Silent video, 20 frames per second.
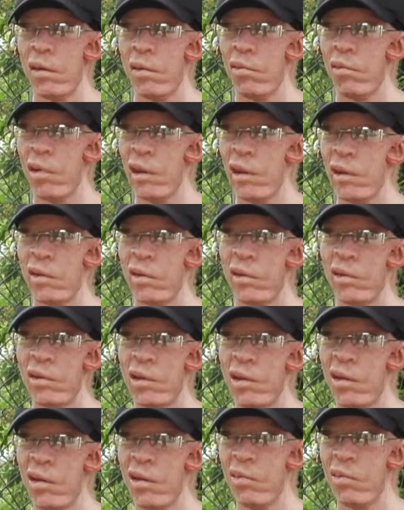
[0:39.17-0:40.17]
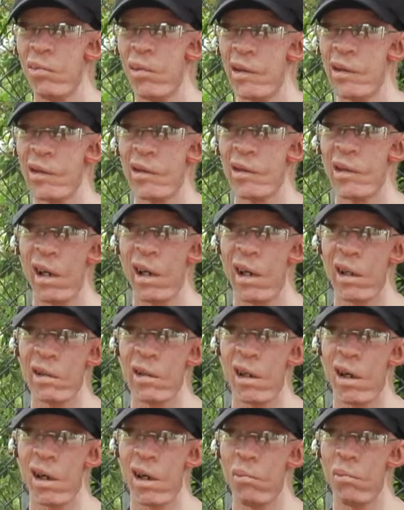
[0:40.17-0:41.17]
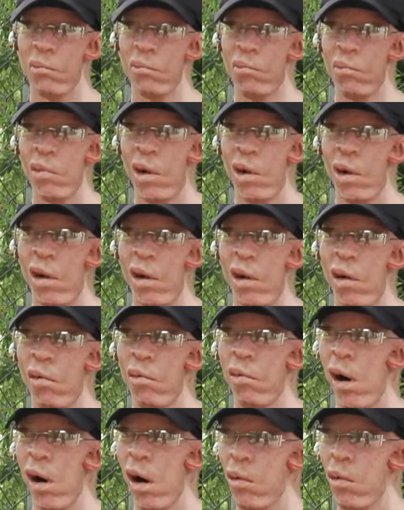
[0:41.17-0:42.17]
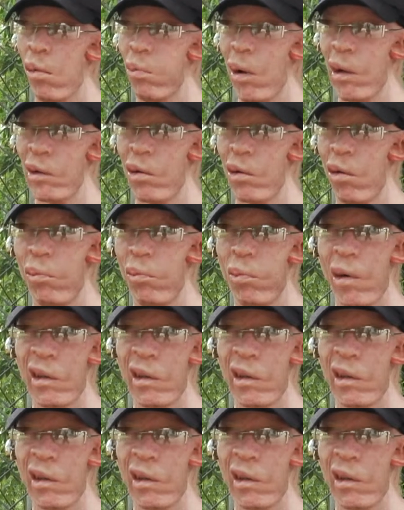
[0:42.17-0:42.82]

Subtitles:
when, you know, me start walk up and down